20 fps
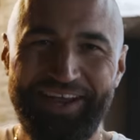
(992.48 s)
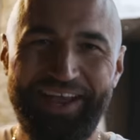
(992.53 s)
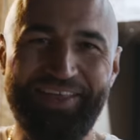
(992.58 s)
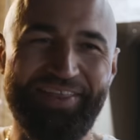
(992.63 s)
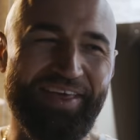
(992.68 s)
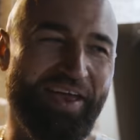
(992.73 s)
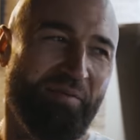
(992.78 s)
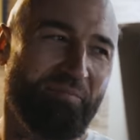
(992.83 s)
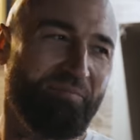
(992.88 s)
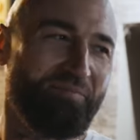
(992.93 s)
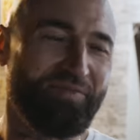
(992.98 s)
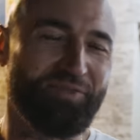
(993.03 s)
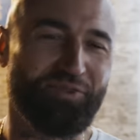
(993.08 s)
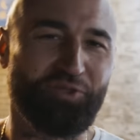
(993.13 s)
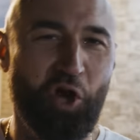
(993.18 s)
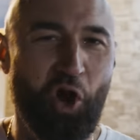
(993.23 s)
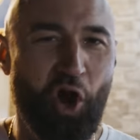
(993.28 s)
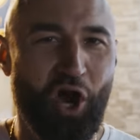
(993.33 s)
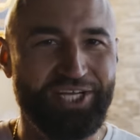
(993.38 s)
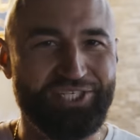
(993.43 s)
And then
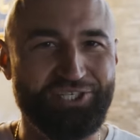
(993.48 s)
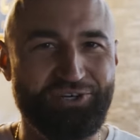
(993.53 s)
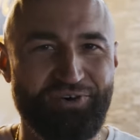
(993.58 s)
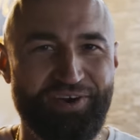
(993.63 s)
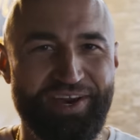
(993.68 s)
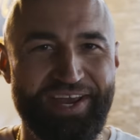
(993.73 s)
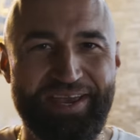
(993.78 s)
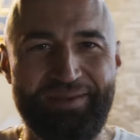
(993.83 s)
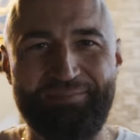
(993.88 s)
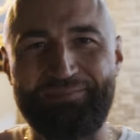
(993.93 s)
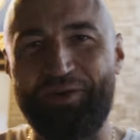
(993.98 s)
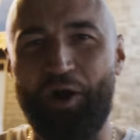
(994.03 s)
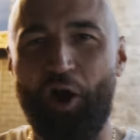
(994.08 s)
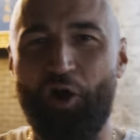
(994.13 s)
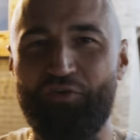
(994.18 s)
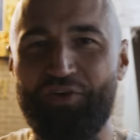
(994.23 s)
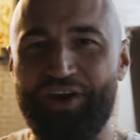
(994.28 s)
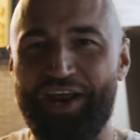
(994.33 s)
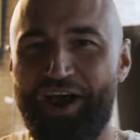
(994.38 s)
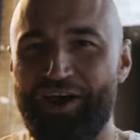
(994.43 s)
ice cream,
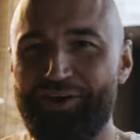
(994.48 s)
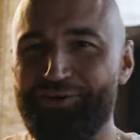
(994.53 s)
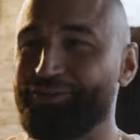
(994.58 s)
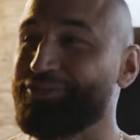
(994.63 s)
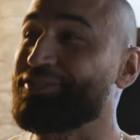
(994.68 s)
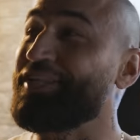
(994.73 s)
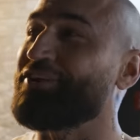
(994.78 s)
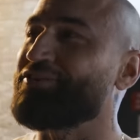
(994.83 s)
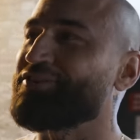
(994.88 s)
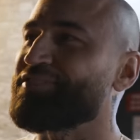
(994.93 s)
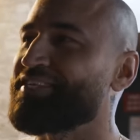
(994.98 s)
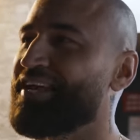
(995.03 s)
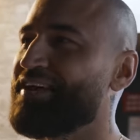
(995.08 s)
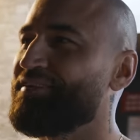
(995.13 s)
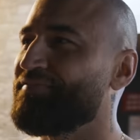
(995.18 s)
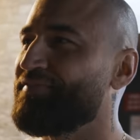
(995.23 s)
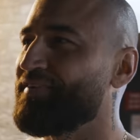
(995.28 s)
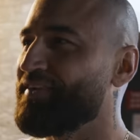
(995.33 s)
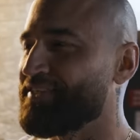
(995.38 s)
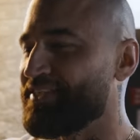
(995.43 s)
Oreos. They got the same
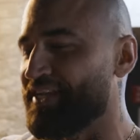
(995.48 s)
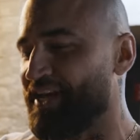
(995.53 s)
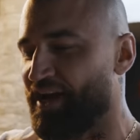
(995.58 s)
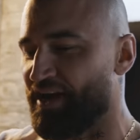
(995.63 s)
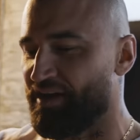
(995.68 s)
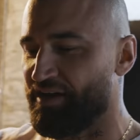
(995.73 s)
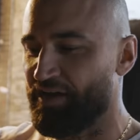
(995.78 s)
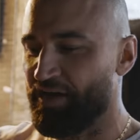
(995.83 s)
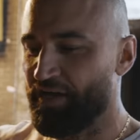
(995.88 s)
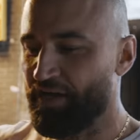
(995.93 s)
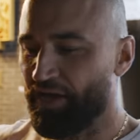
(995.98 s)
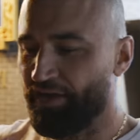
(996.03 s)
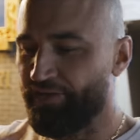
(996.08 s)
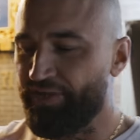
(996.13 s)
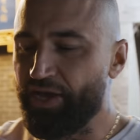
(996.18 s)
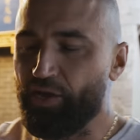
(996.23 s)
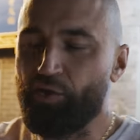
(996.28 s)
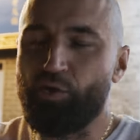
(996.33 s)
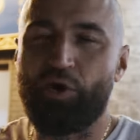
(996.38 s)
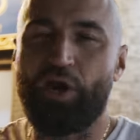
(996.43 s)
things here.
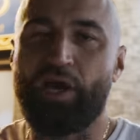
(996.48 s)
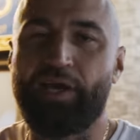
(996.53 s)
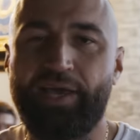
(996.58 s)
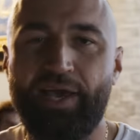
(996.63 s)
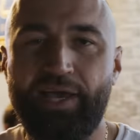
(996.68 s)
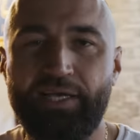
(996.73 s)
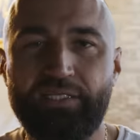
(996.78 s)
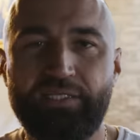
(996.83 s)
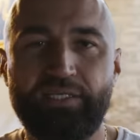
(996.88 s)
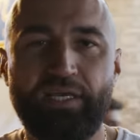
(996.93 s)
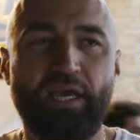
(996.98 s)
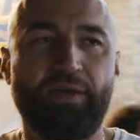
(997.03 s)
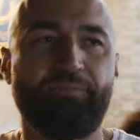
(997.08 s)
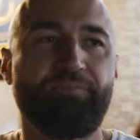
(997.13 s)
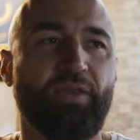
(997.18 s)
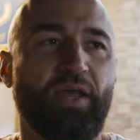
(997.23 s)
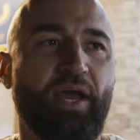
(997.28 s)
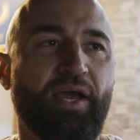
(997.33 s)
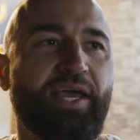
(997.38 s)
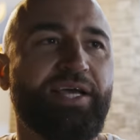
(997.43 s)
They're good, I guess.
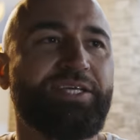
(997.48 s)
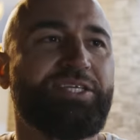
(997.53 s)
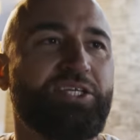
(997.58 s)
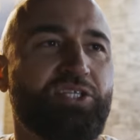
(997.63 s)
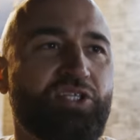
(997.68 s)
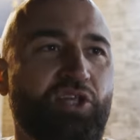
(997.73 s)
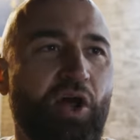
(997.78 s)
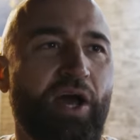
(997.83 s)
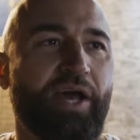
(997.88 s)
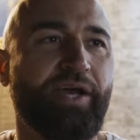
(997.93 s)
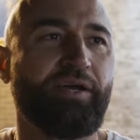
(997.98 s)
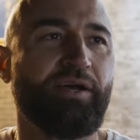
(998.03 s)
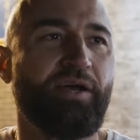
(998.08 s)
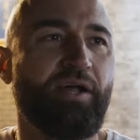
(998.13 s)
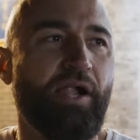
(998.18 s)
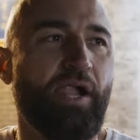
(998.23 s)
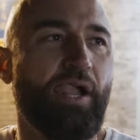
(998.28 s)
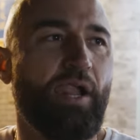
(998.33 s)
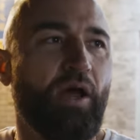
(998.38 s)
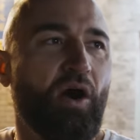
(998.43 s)
I guess it's like
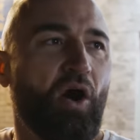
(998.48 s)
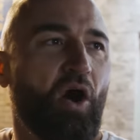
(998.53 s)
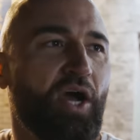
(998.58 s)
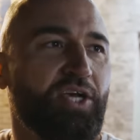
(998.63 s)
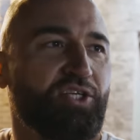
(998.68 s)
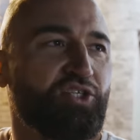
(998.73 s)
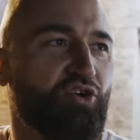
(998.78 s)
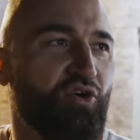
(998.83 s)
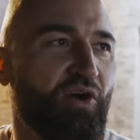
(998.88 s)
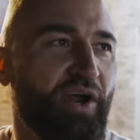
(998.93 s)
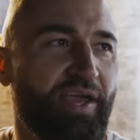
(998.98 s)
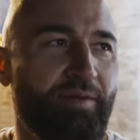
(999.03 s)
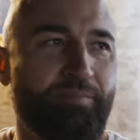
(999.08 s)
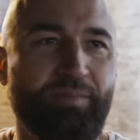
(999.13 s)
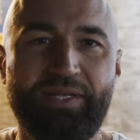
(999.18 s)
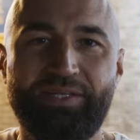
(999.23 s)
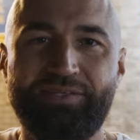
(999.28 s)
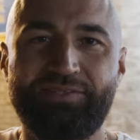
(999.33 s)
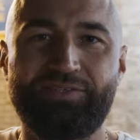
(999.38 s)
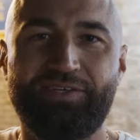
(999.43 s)
ice cream
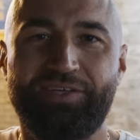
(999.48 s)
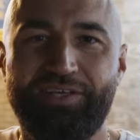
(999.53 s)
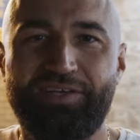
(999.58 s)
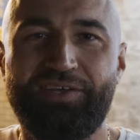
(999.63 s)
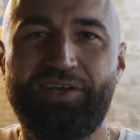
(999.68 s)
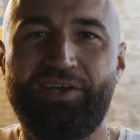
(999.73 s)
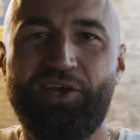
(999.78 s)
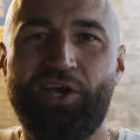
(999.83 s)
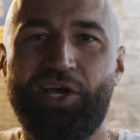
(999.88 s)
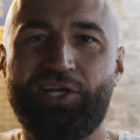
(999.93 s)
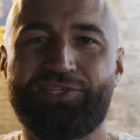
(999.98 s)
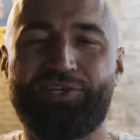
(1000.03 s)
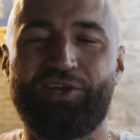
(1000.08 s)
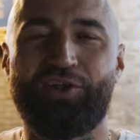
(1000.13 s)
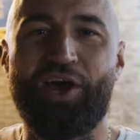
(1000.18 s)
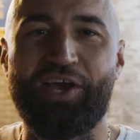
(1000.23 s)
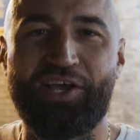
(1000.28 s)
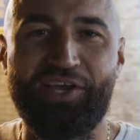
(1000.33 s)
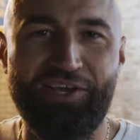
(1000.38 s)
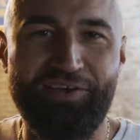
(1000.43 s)
and it's a,
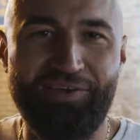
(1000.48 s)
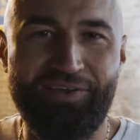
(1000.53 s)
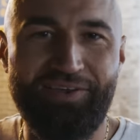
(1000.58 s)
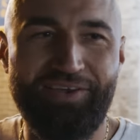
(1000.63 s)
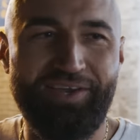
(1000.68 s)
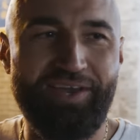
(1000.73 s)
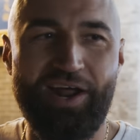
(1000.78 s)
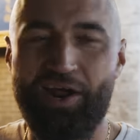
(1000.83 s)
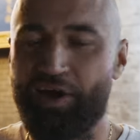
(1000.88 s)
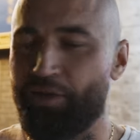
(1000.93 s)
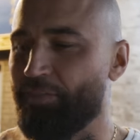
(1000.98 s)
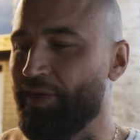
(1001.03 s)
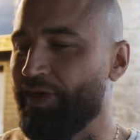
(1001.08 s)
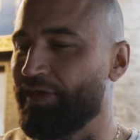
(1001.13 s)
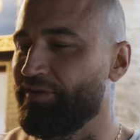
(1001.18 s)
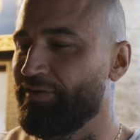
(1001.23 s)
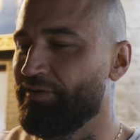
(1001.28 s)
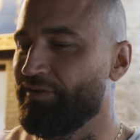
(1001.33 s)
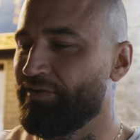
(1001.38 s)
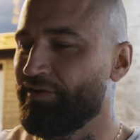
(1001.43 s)
like, you know what I
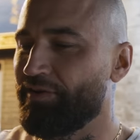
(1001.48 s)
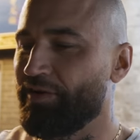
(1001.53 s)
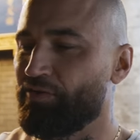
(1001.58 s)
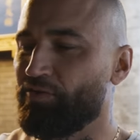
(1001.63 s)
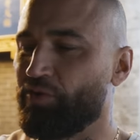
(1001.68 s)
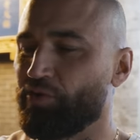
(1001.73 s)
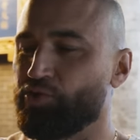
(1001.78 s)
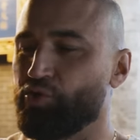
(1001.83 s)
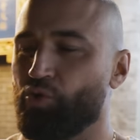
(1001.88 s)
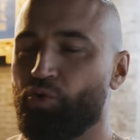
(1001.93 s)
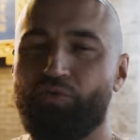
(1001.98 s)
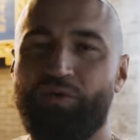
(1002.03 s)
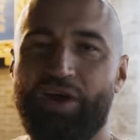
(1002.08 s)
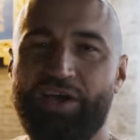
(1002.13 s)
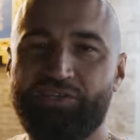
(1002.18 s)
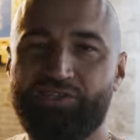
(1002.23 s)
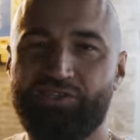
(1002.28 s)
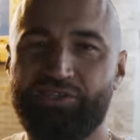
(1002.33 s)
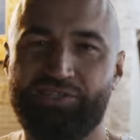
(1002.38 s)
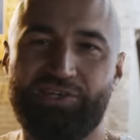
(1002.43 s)
mean? Across all
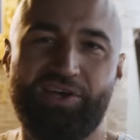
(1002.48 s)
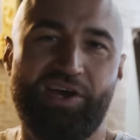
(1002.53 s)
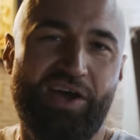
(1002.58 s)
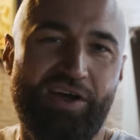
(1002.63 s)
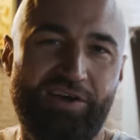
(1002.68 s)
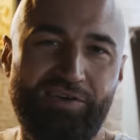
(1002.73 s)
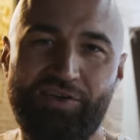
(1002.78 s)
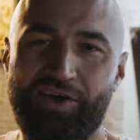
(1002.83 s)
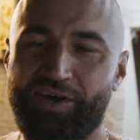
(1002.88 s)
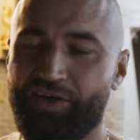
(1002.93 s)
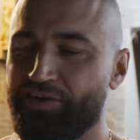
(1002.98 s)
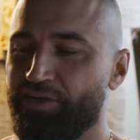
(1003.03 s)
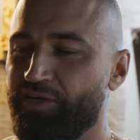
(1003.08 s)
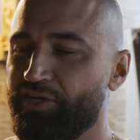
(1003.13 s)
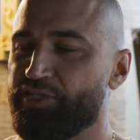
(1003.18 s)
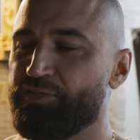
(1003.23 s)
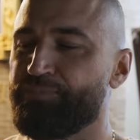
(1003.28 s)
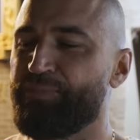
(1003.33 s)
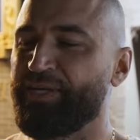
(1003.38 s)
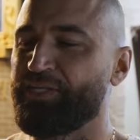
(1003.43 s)
races, you know? Like,
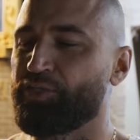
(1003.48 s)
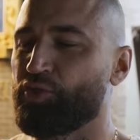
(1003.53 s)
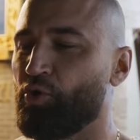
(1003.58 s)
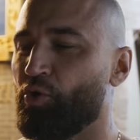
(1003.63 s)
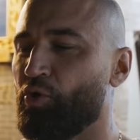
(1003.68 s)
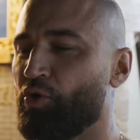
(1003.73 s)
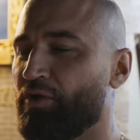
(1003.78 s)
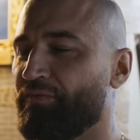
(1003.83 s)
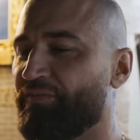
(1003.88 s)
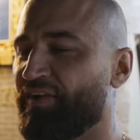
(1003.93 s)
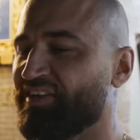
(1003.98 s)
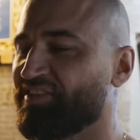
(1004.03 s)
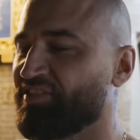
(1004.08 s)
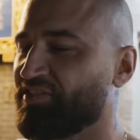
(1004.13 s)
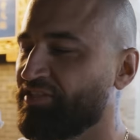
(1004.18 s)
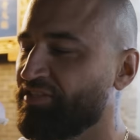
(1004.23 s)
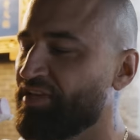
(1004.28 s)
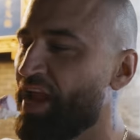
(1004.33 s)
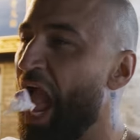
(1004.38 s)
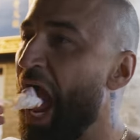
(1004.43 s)
speaks to all of
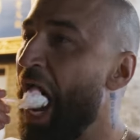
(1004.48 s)
us.